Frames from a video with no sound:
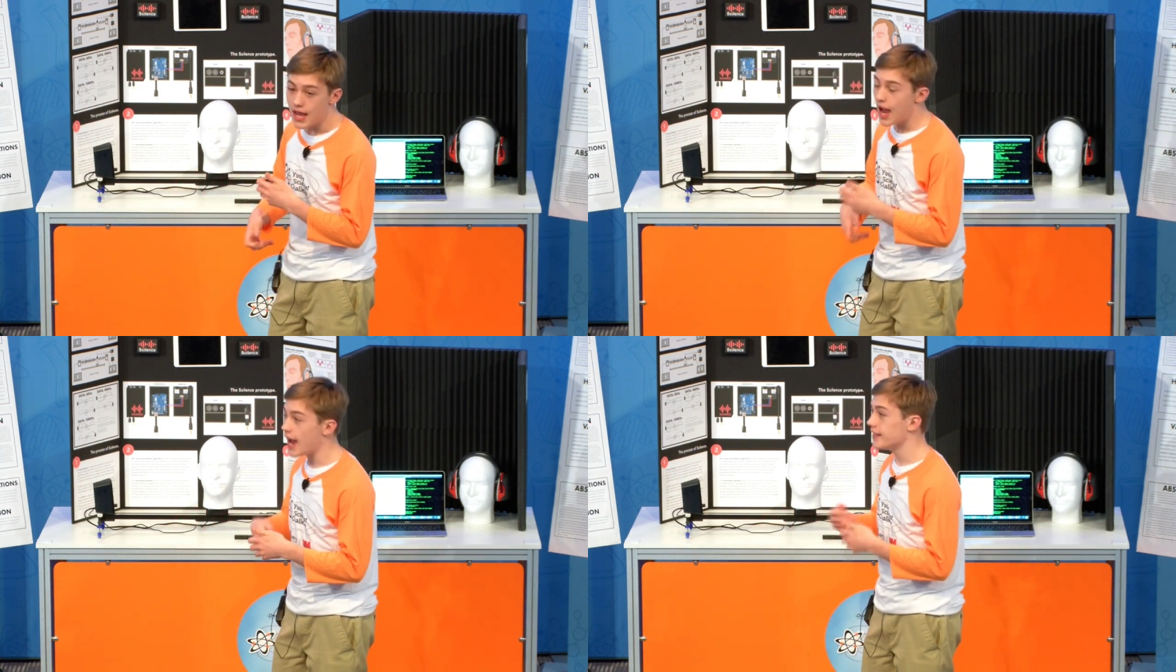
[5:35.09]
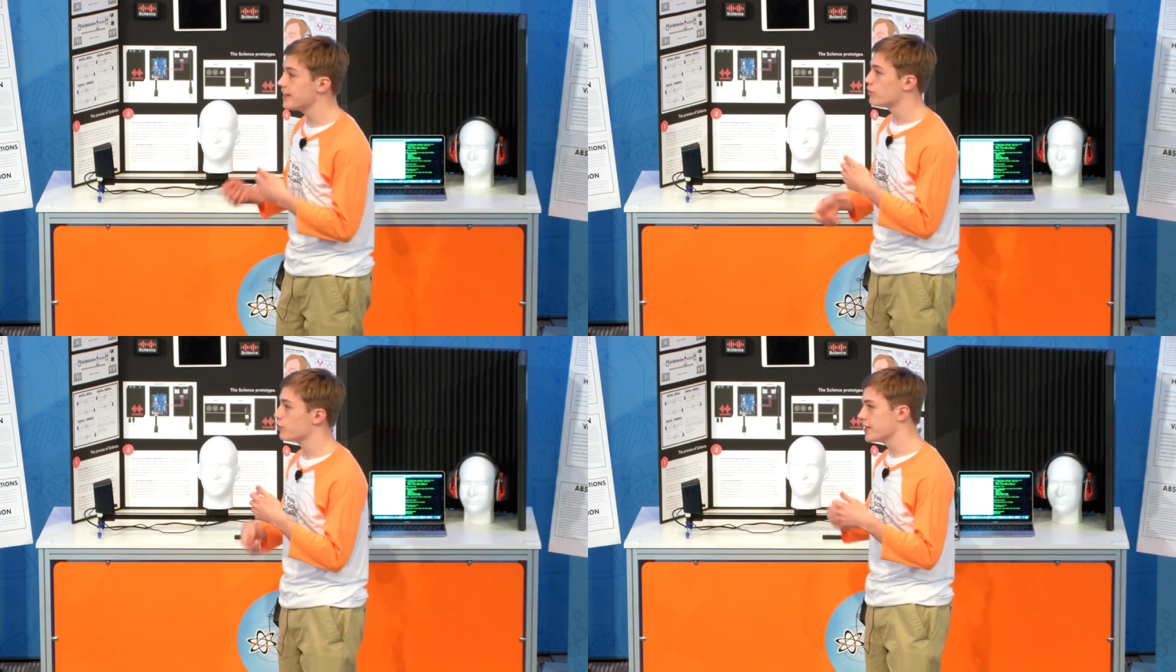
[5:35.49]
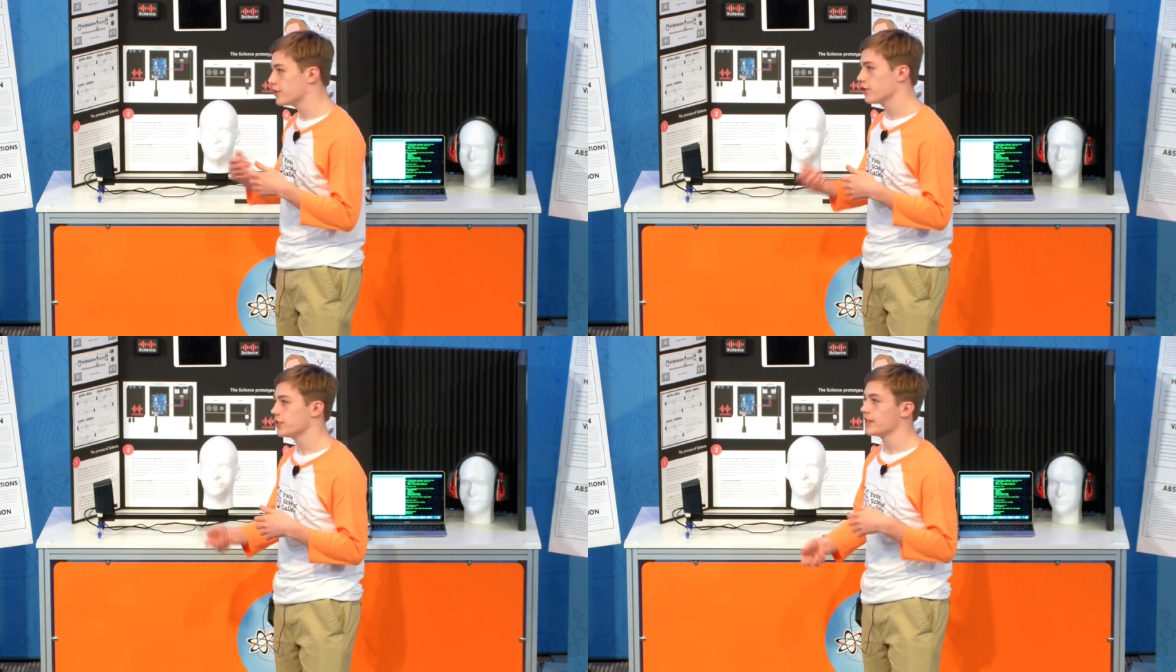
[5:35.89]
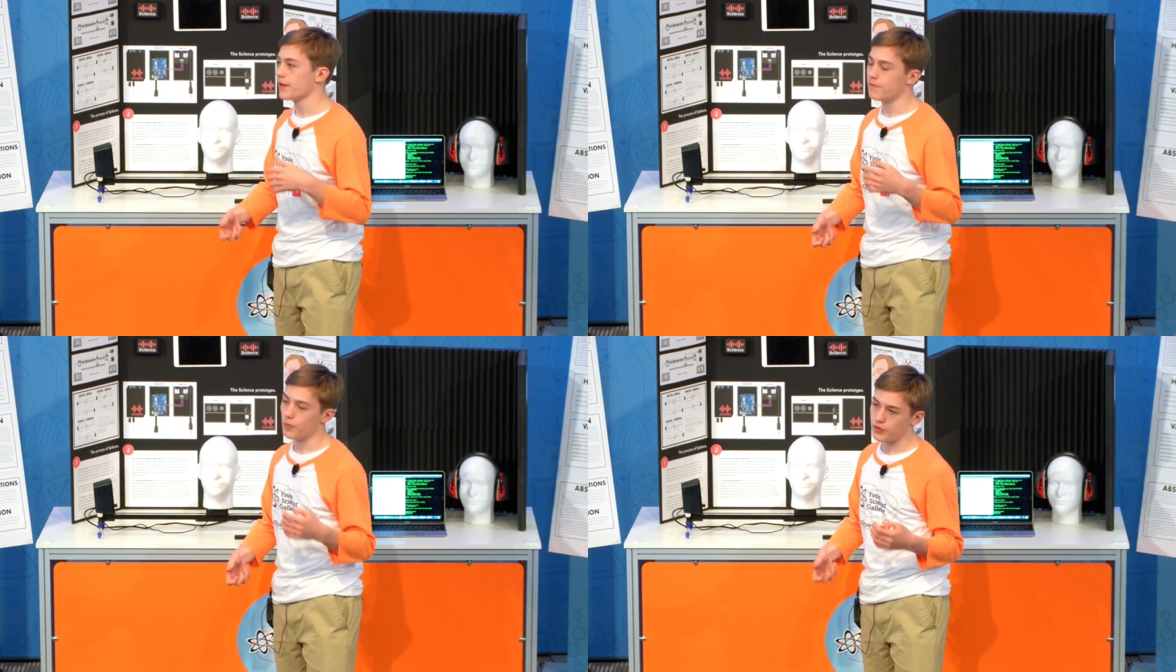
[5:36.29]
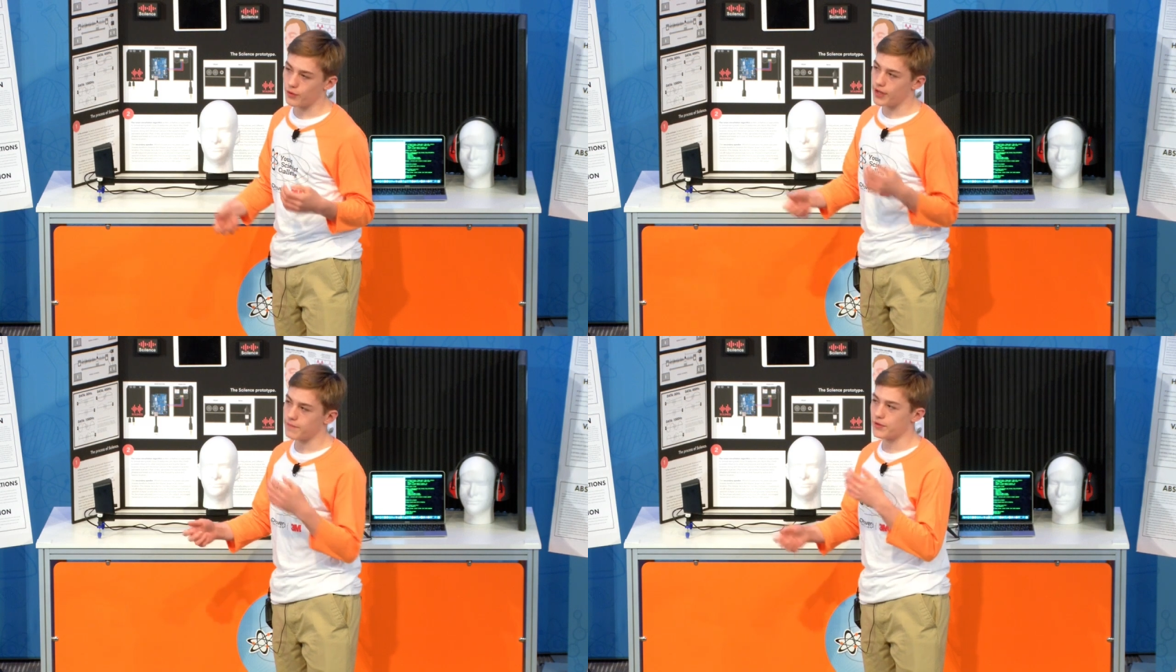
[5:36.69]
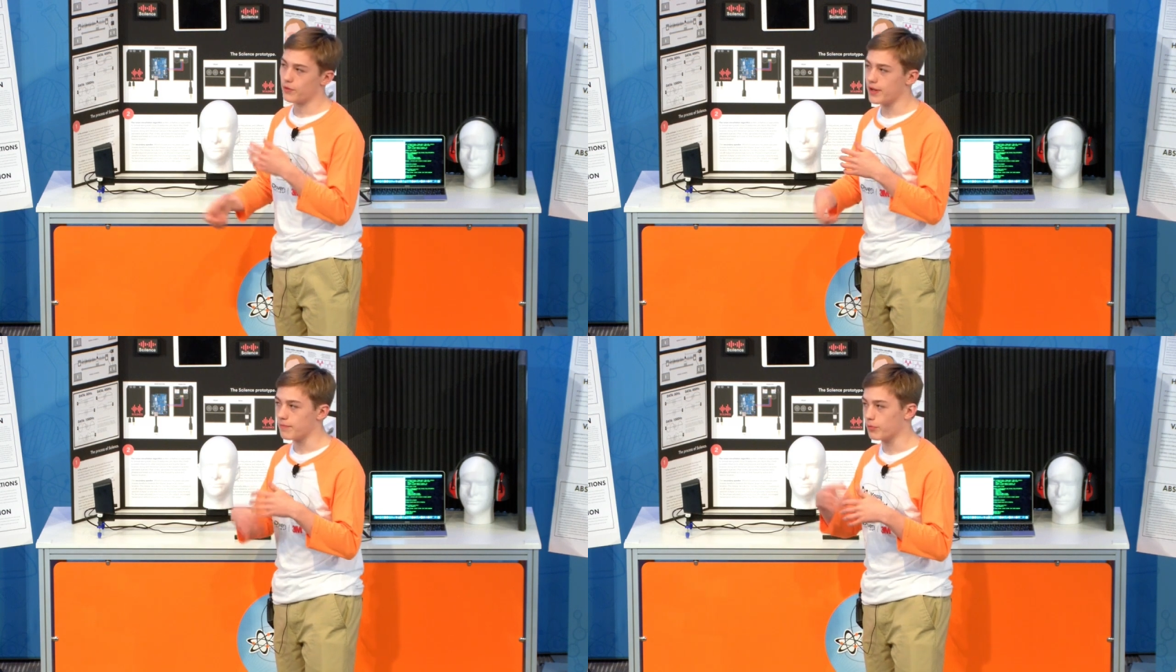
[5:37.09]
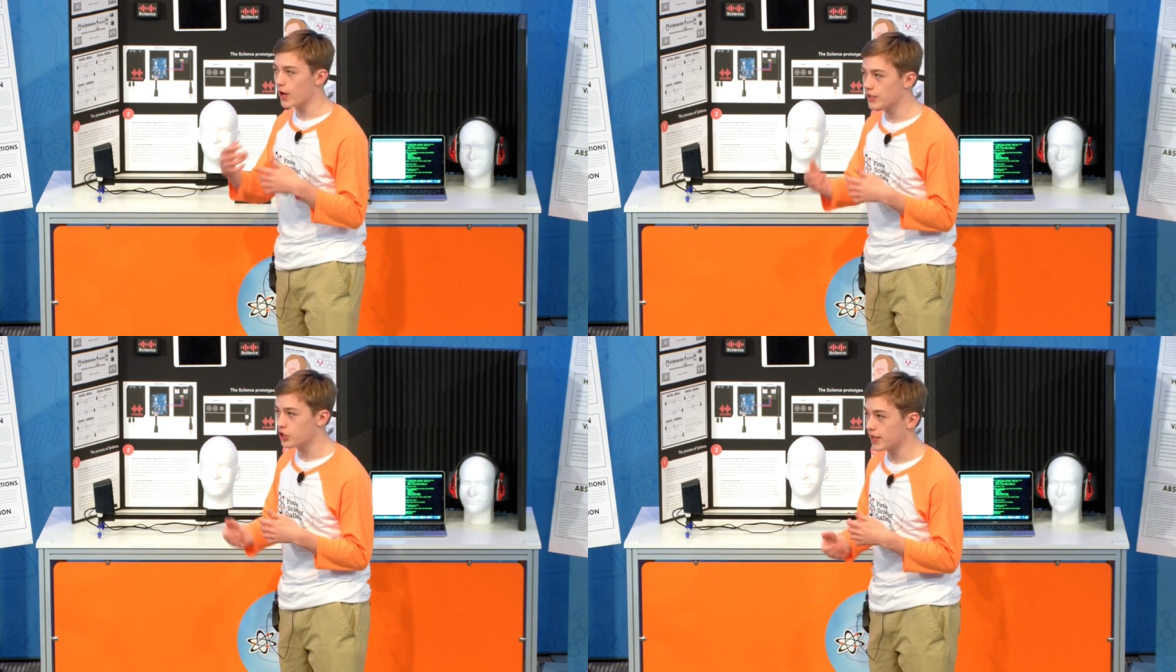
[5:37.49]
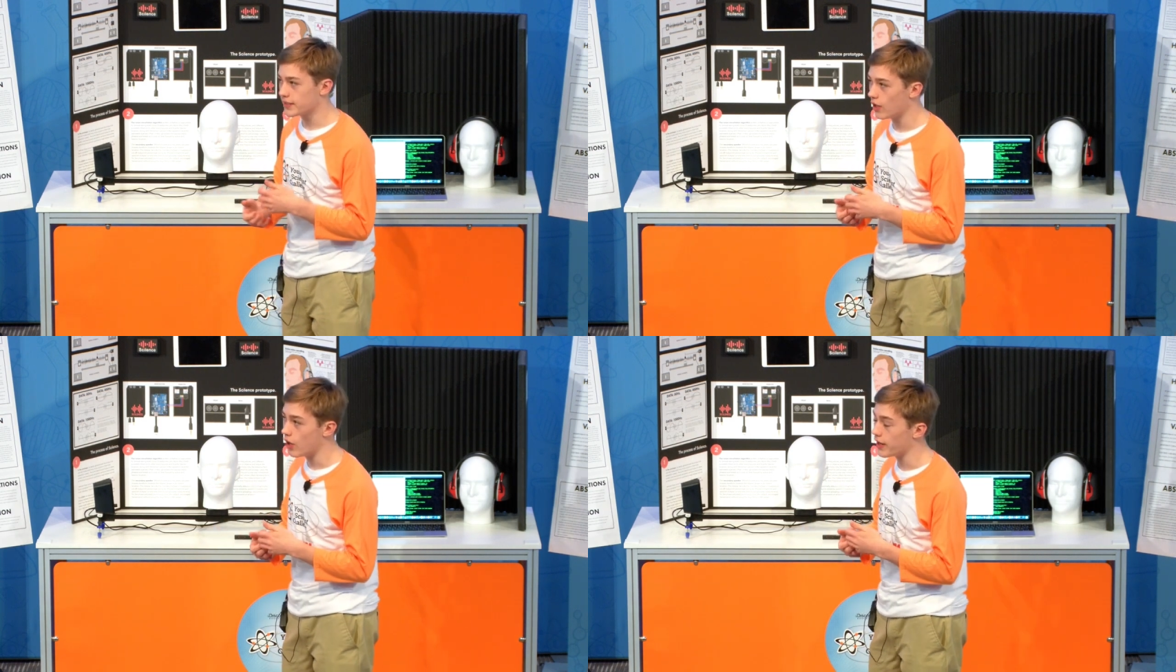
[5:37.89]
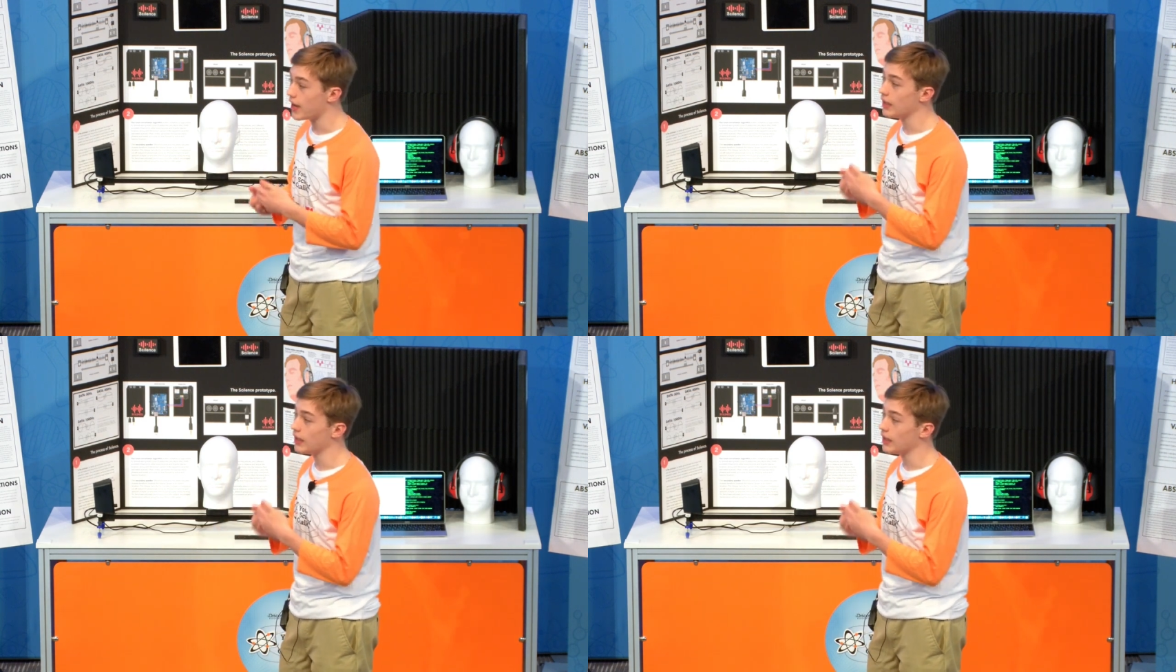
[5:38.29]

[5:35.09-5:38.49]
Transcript: I did research in like fourth grade and fifth grade and projects on